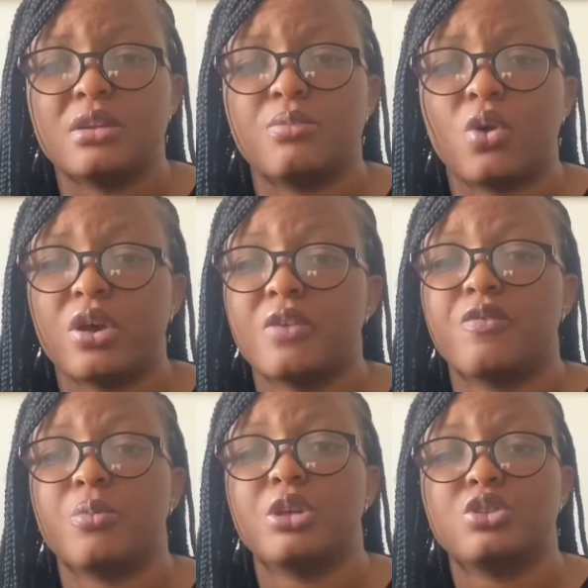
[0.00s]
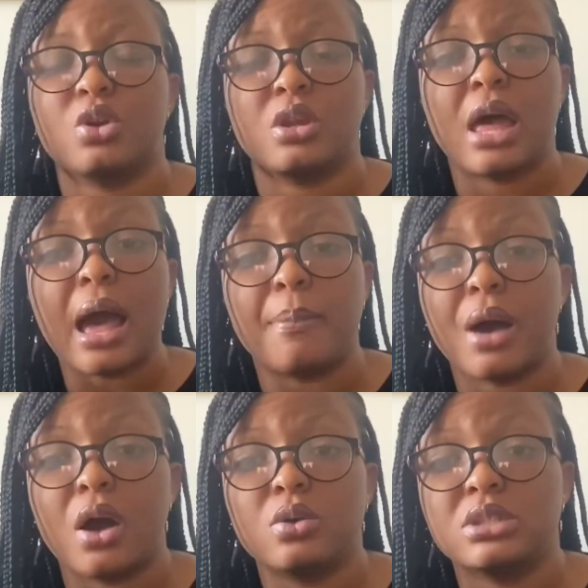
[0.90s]
more information
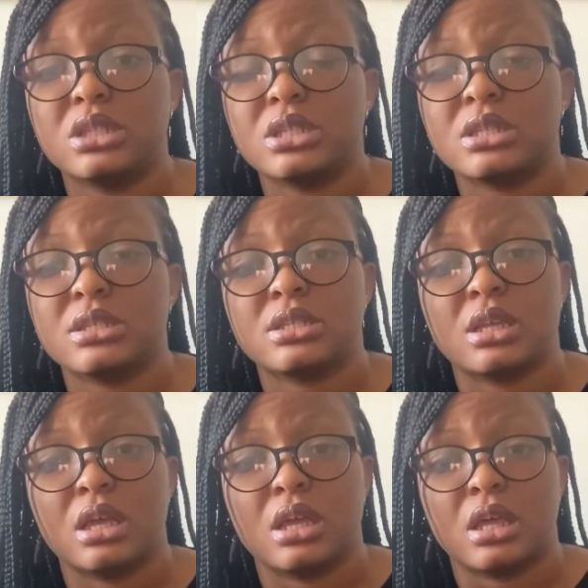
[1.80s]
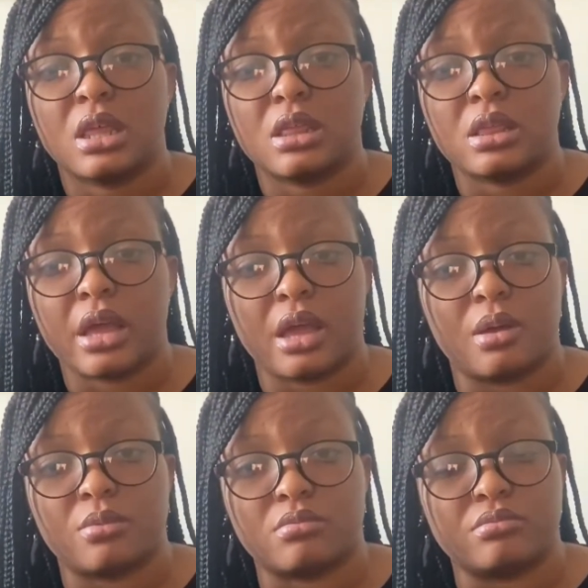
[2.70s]
about this
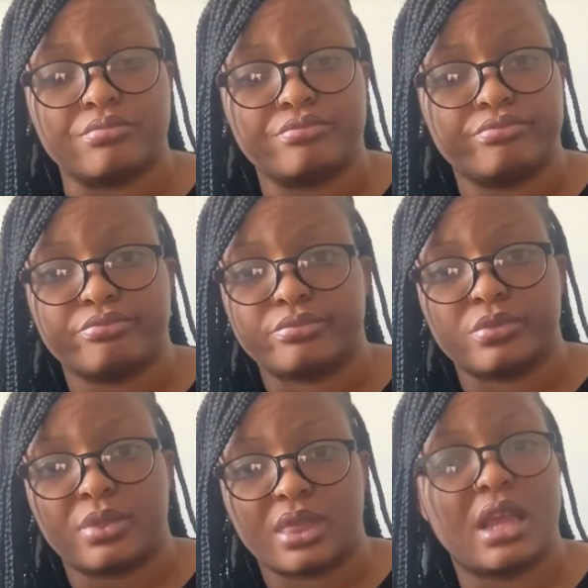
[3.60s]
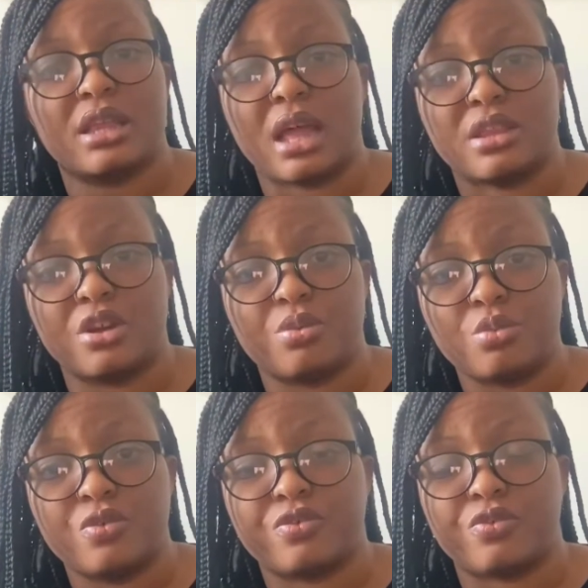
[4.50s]
thing that they
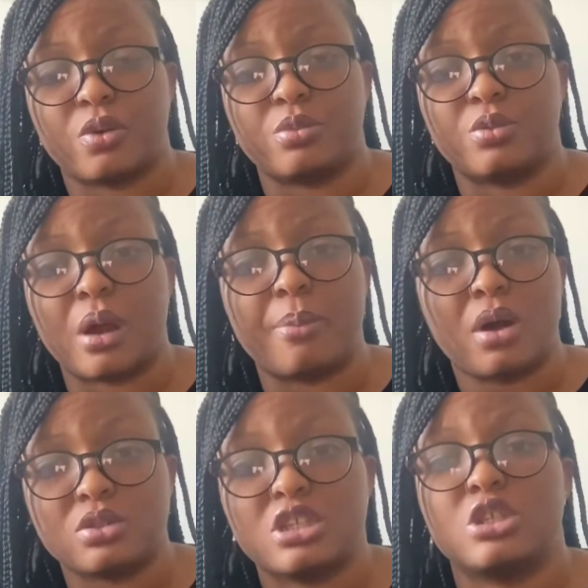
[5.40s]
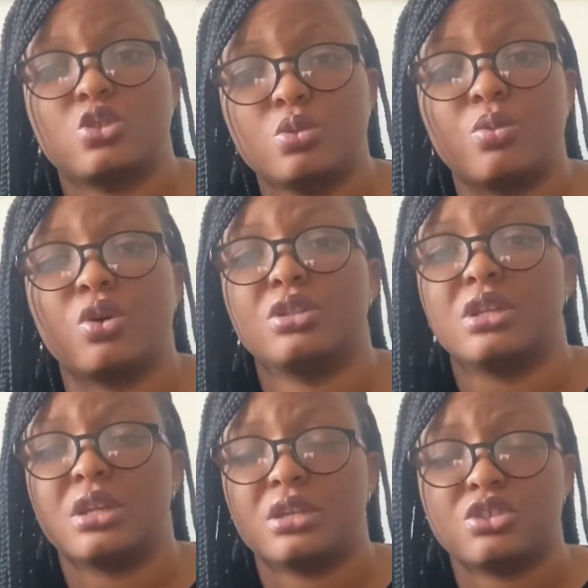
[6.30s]
removed from about this tumor.
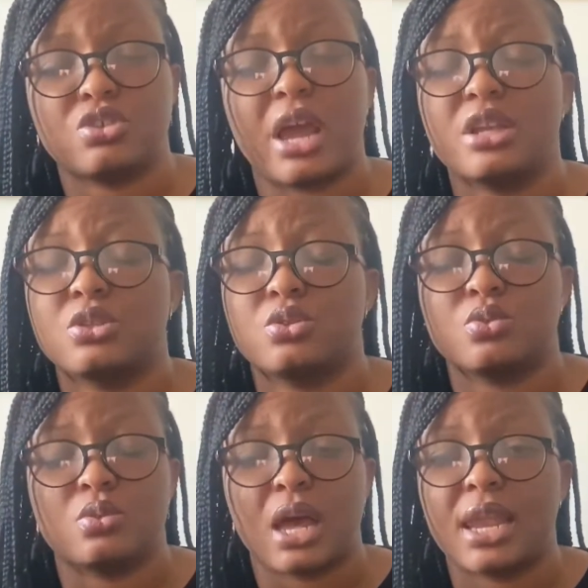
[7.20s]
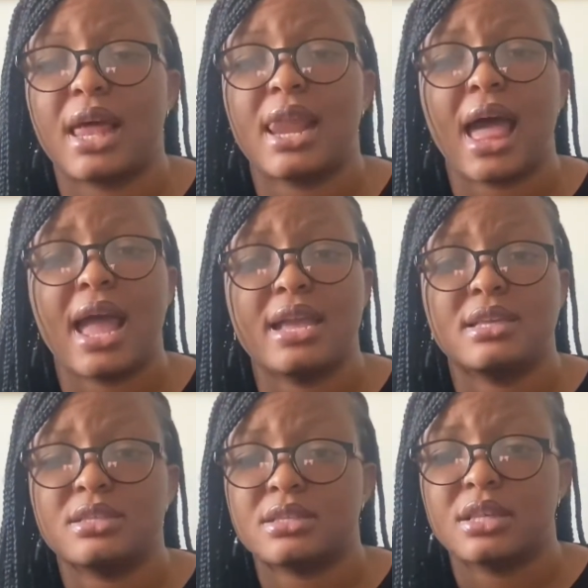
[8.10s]
They try to
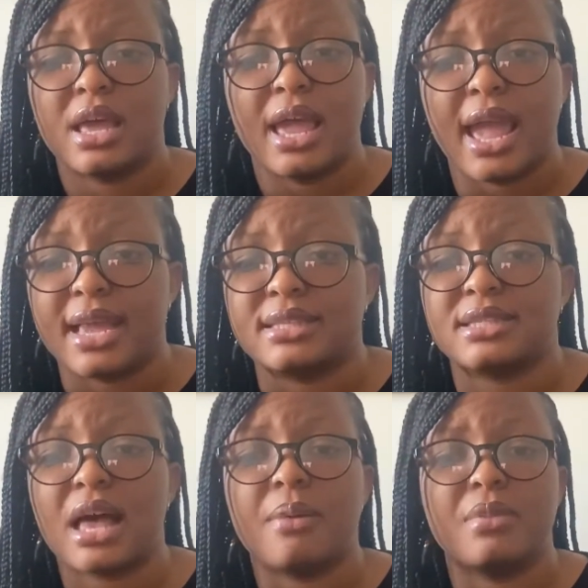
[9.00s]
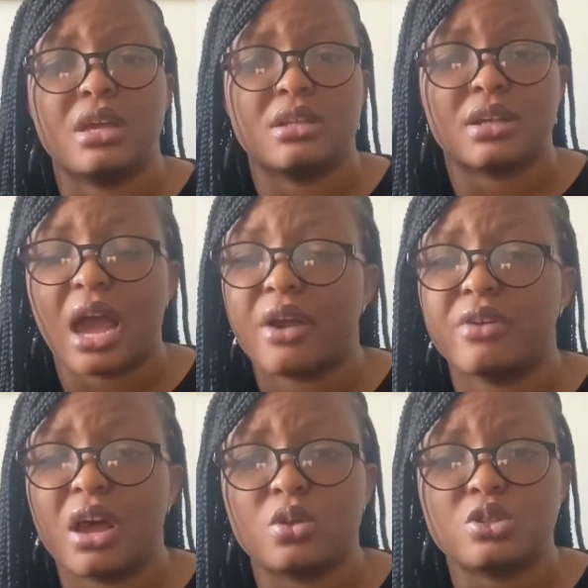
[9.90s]
analyze, examine,
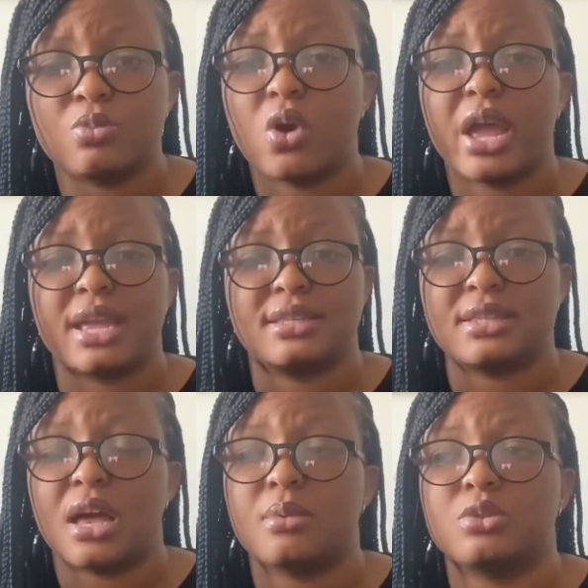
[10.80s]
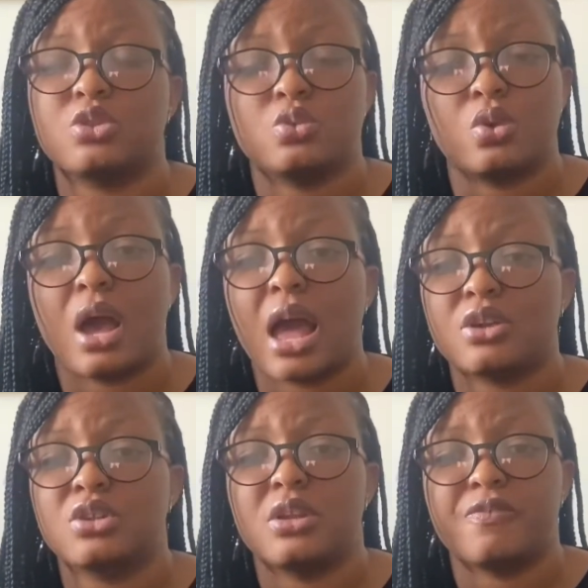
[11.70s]
carry out more exams to
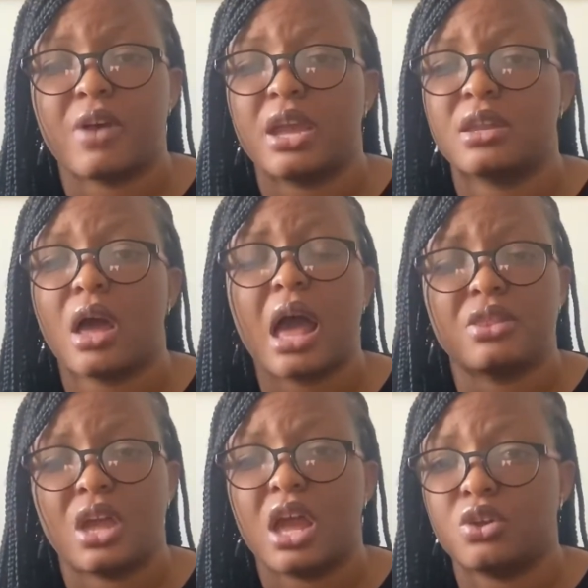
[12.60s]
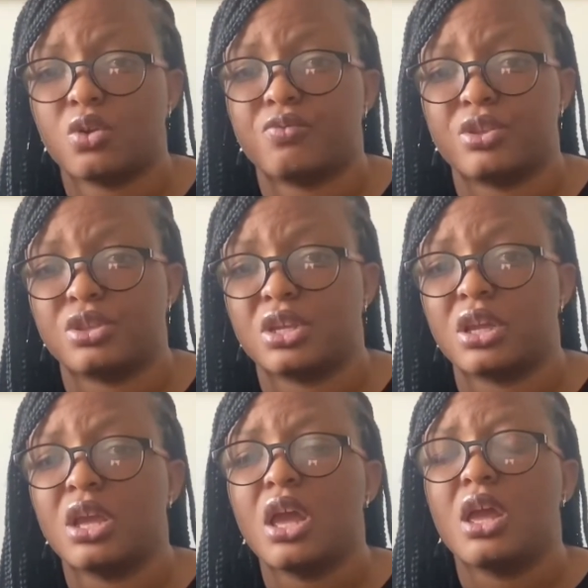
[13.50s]
actually find out. At the end of the
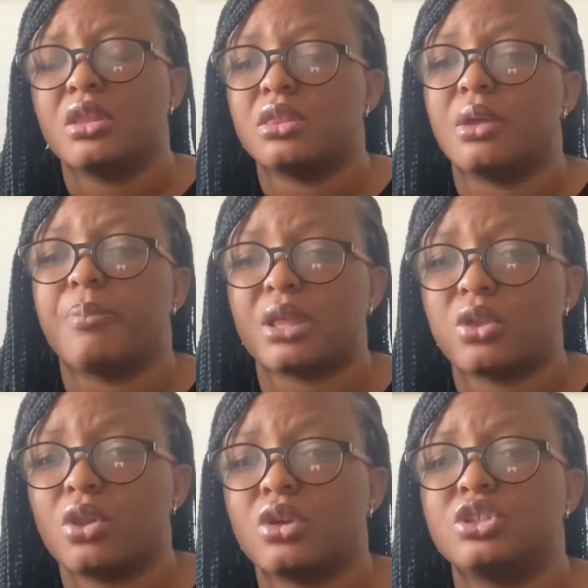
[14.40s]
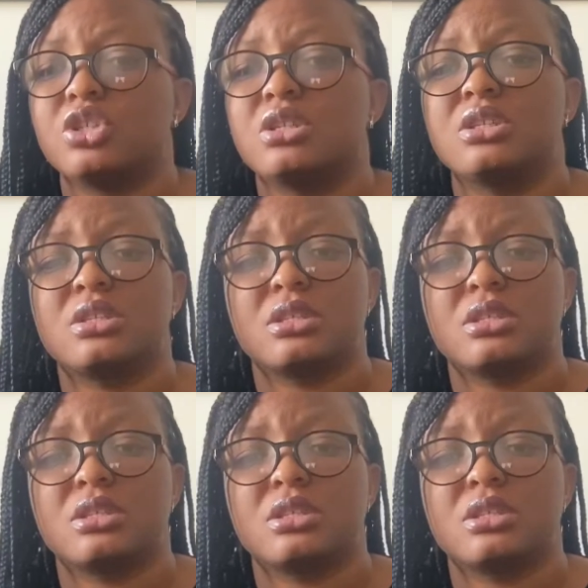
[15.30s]
day, the pathologists